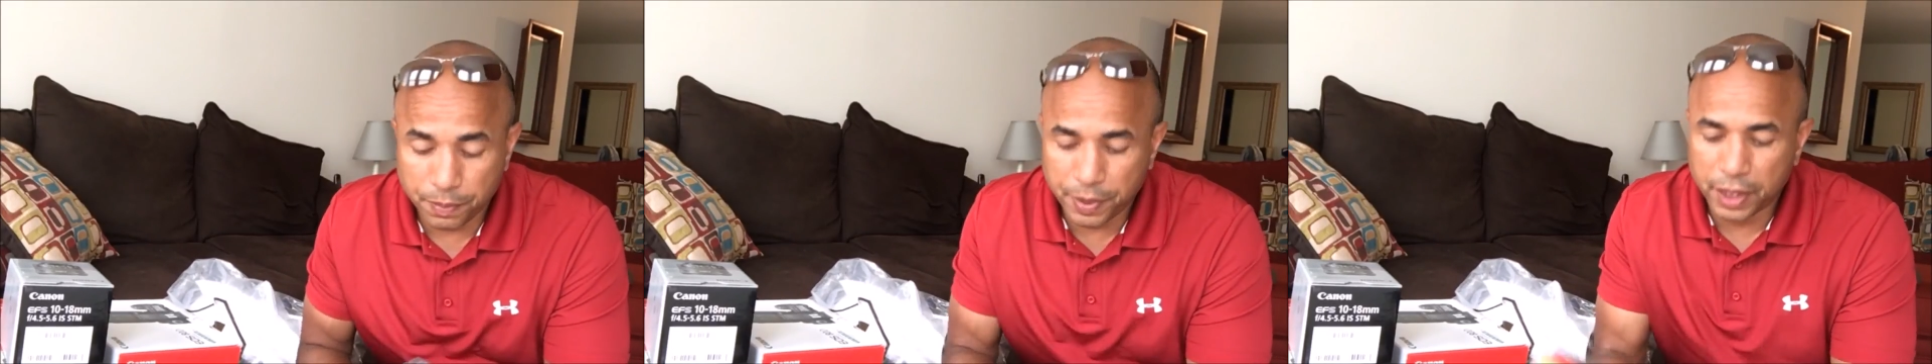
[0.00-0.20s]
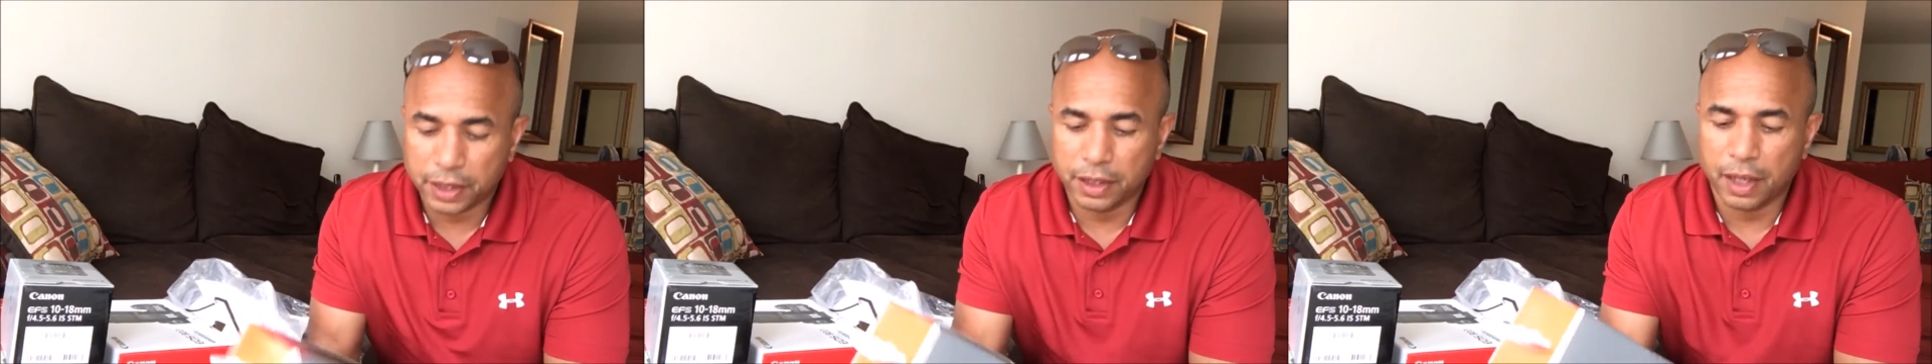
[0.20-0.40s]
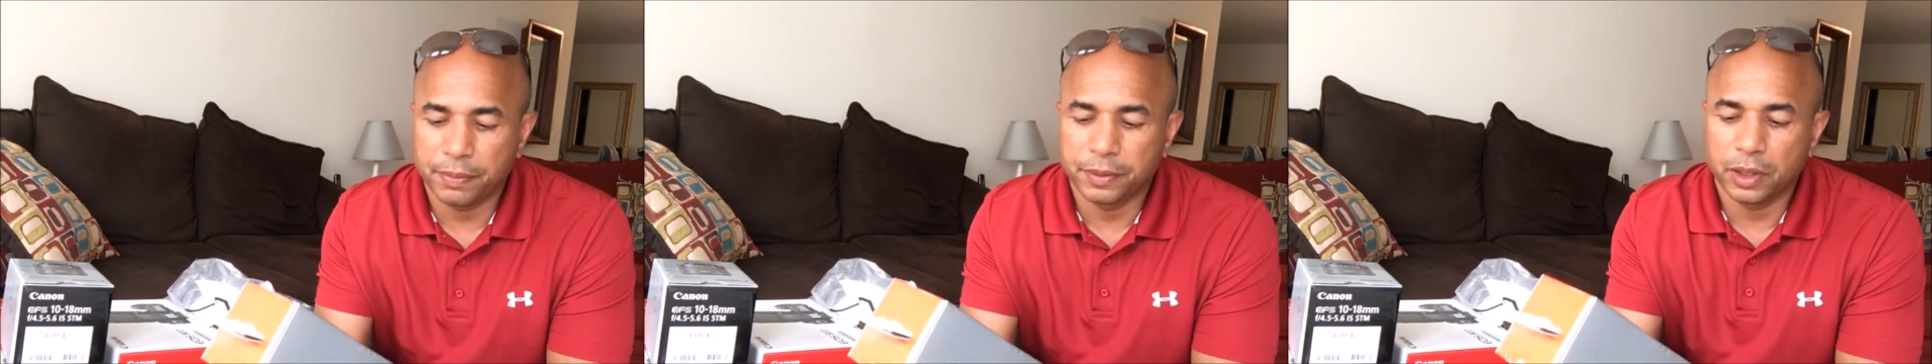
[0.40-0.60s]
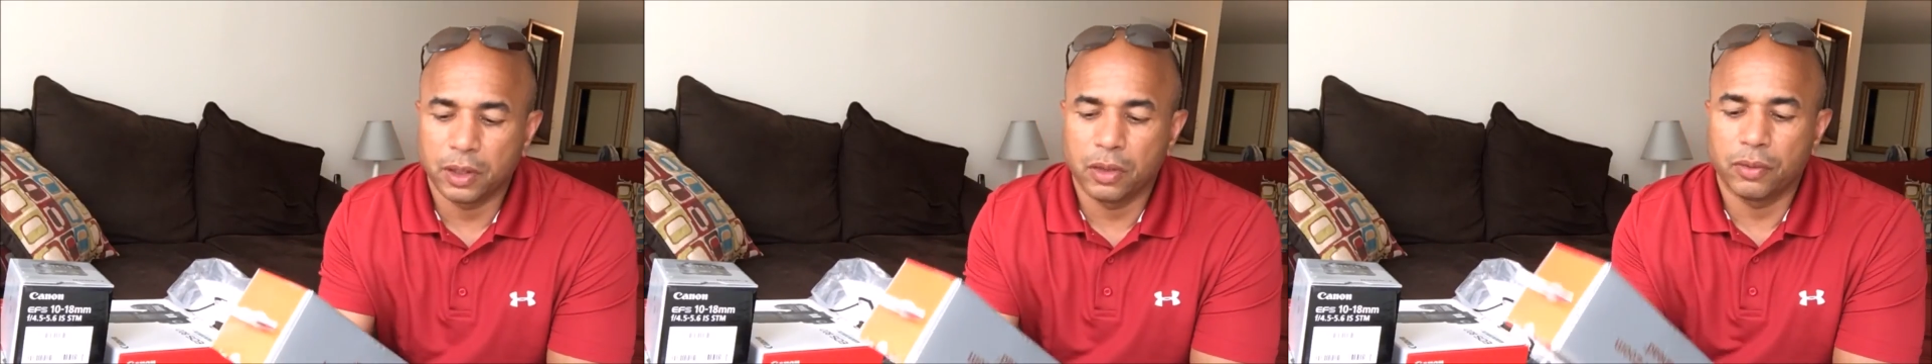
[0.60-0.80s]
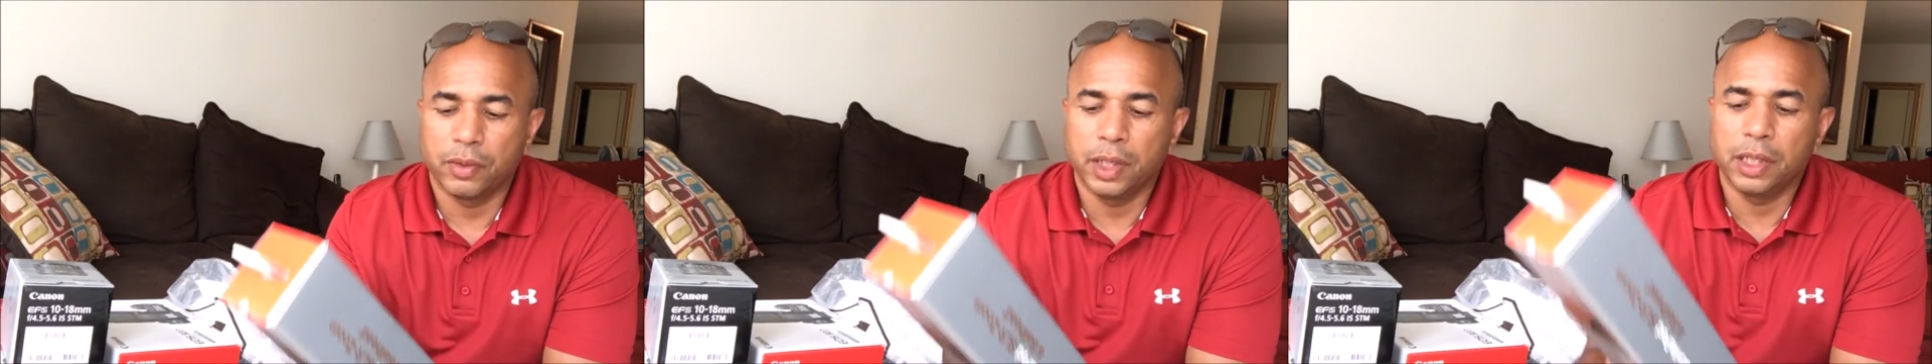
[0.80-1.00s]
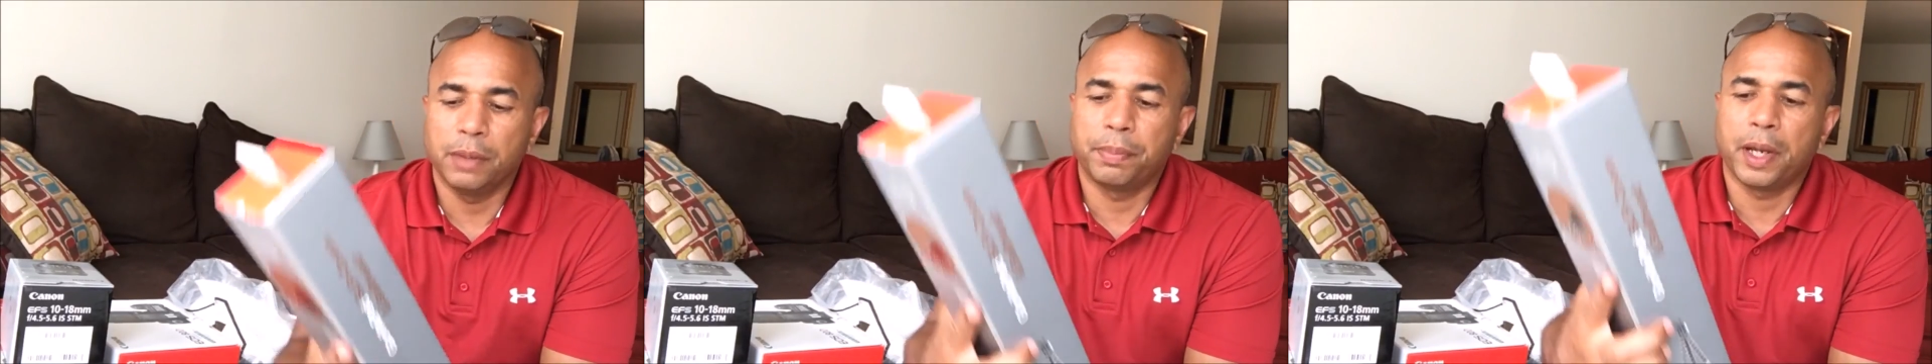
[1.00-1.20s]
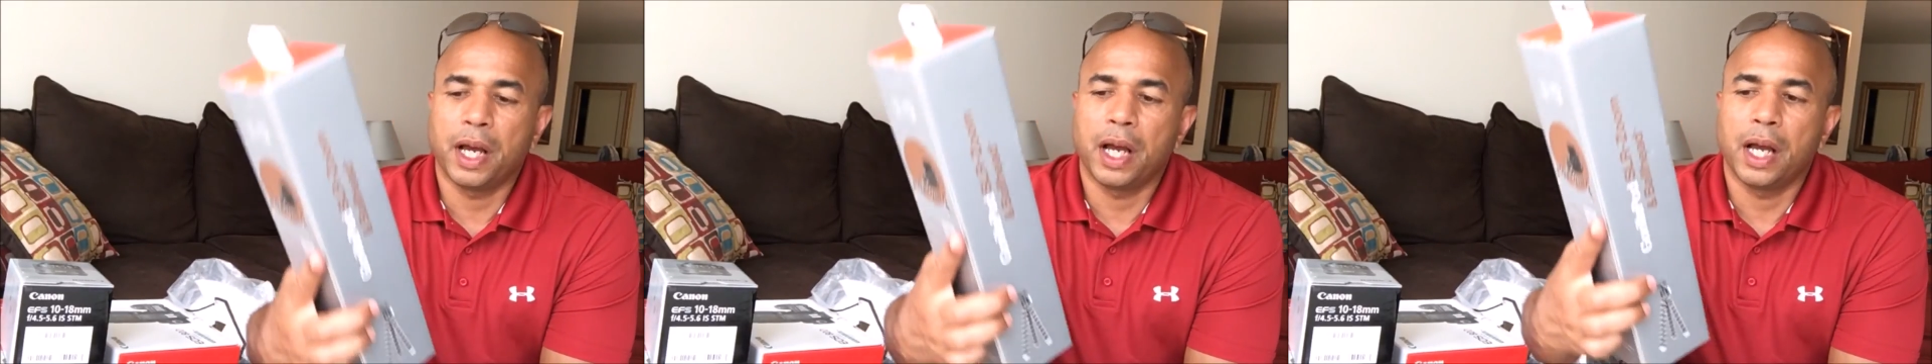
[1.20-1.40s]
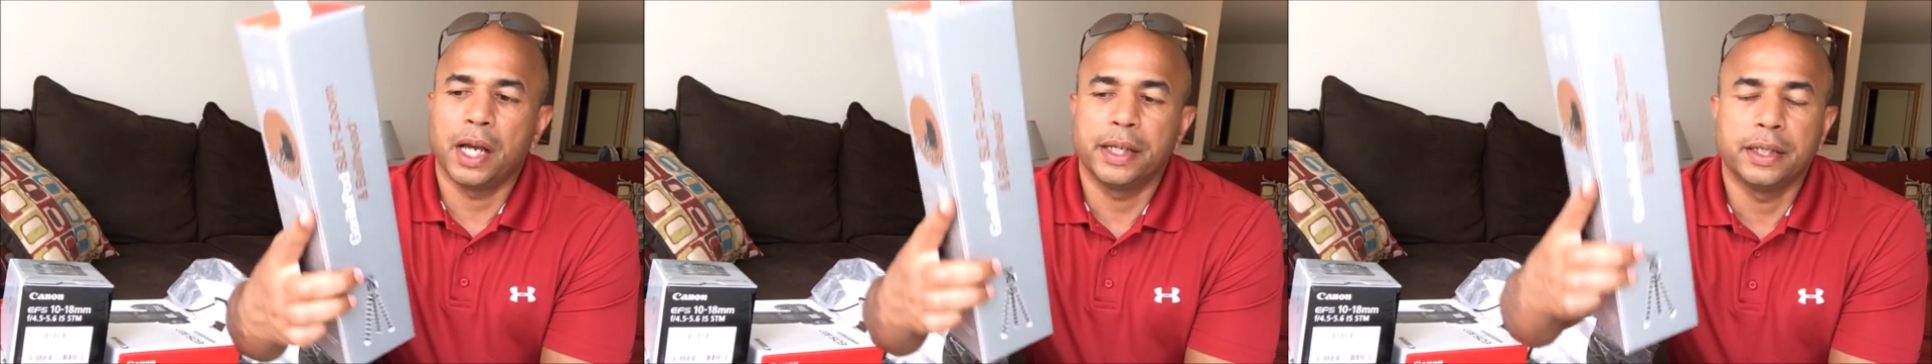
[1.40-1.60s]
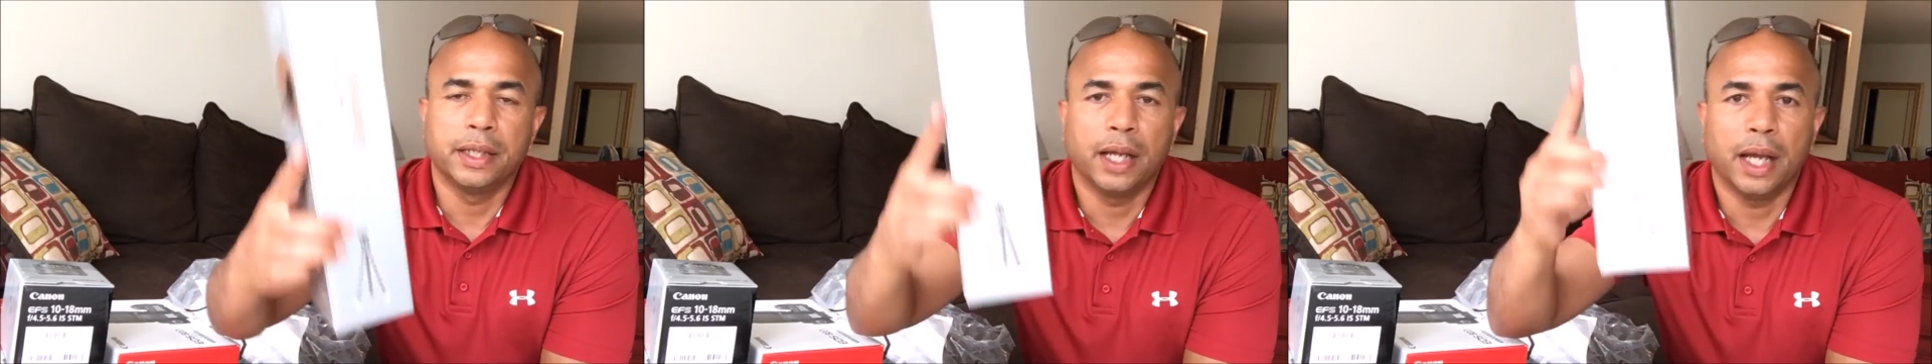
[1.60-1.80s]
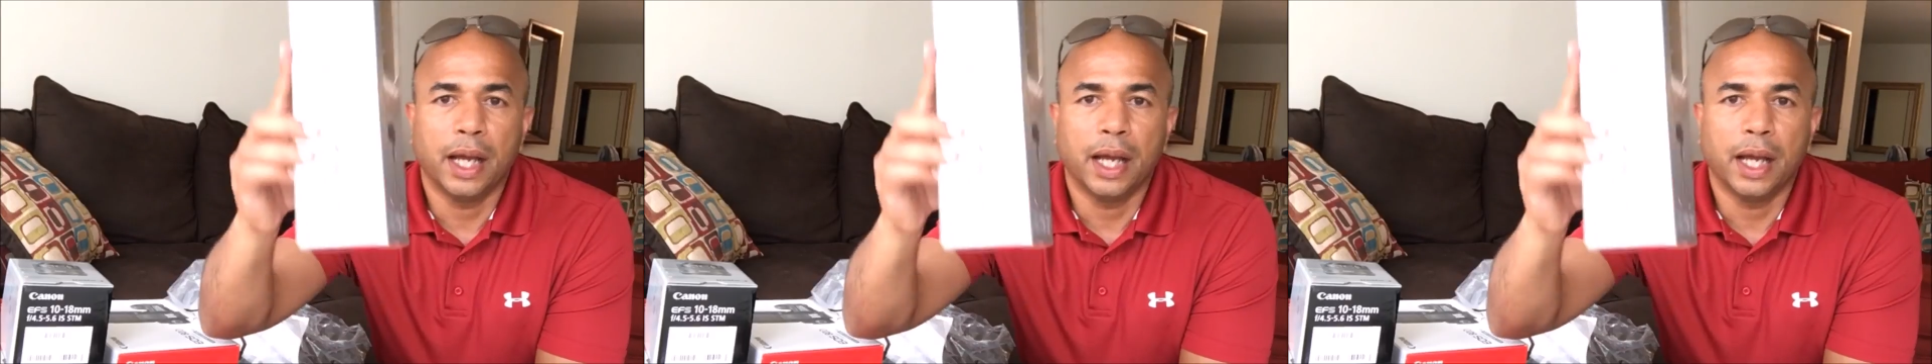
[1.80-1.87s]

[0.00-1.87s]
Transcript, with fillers: picked up the GorillaPod